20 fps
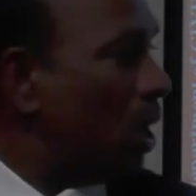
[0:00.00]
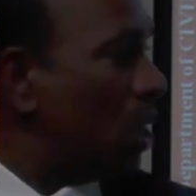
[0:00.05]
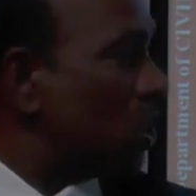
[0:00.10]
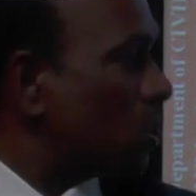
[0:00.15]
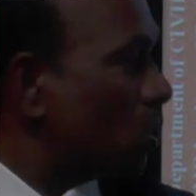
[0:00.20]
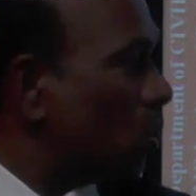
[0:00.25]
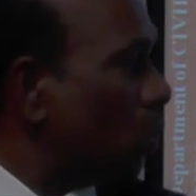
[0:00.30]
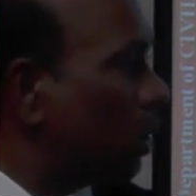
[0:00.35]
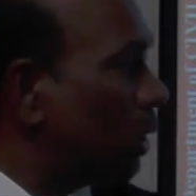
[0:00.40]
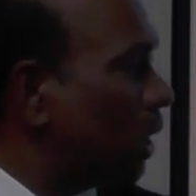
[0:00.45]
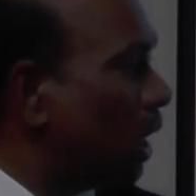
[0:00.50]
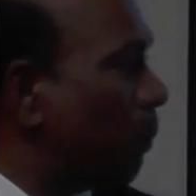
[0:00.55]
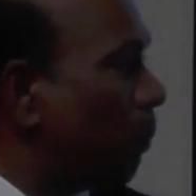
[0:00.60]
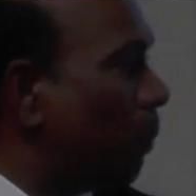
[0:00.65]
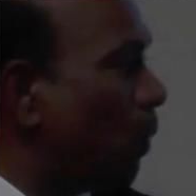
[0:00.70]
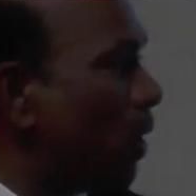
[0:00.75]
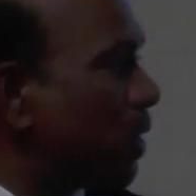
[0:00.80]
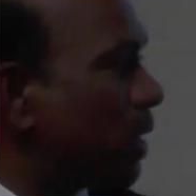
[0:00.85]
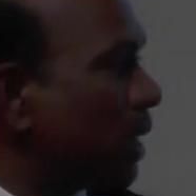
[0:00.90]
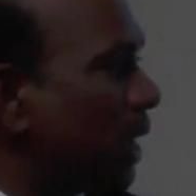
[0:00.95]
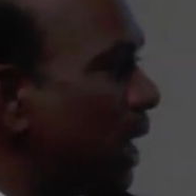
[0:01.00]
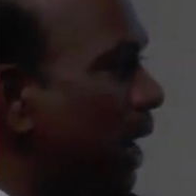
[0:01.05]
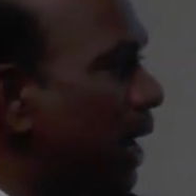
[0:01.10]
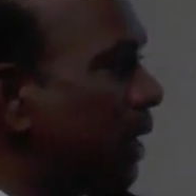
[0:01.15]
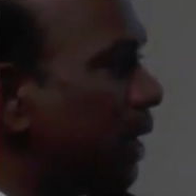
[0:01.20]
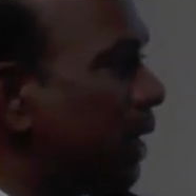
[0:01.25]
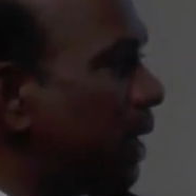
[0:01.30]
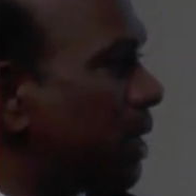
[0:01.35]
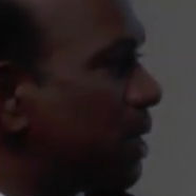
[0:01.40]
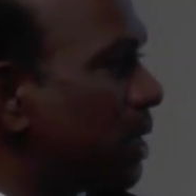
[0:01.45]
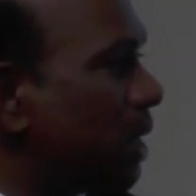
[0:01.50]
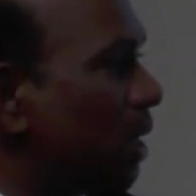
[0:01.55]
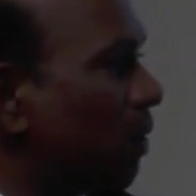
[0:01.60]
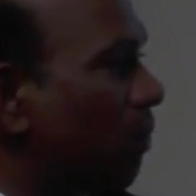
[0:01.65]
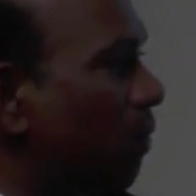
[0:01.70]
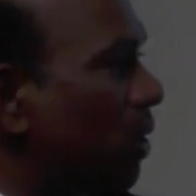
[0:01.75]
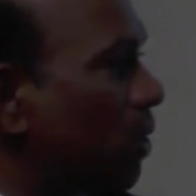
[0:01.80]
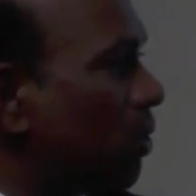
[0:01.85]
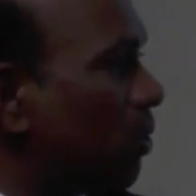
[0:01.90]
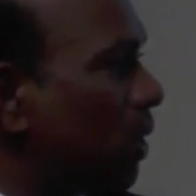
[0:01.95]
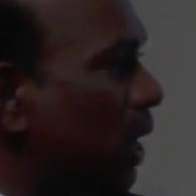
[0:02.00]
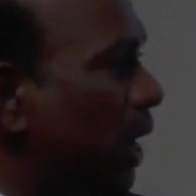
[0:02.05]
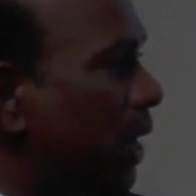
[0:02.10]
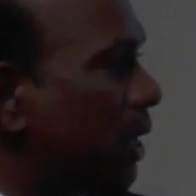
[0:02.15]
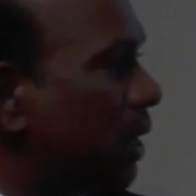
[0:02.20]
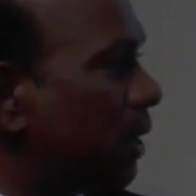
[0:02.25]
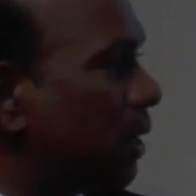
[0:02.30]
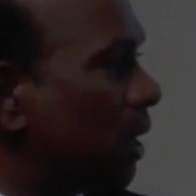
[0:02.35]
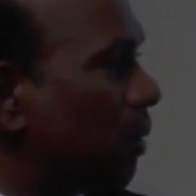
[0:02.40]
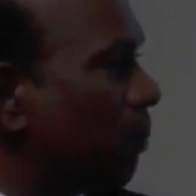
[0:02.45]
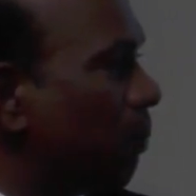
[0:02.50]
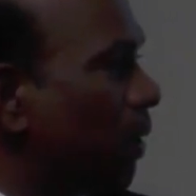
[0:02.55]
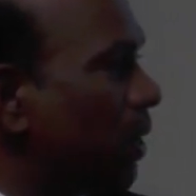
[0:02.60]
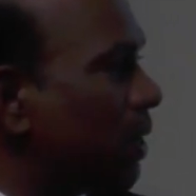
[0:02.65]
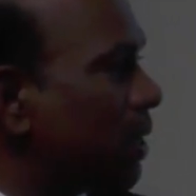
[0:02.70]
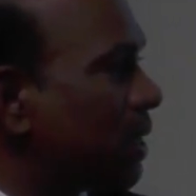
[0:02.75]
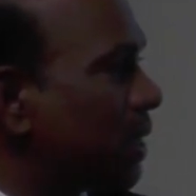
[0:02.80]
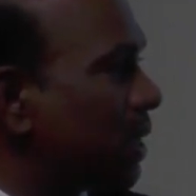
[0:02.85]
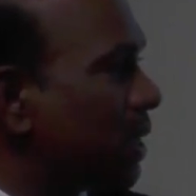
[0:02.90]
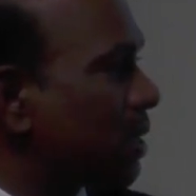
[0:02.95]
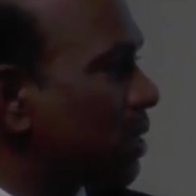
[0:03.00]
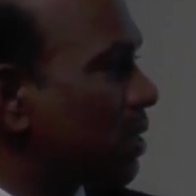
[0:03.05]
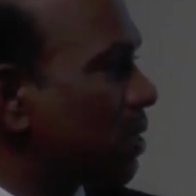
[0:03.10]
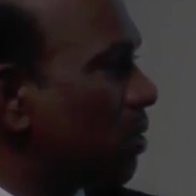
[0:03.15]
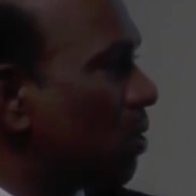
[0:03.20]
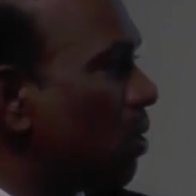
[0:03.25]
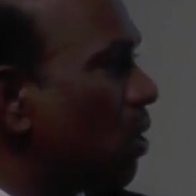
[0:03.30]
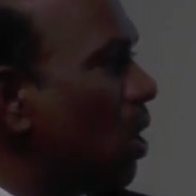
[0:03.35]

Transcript: So 3.9 days equal to 93.6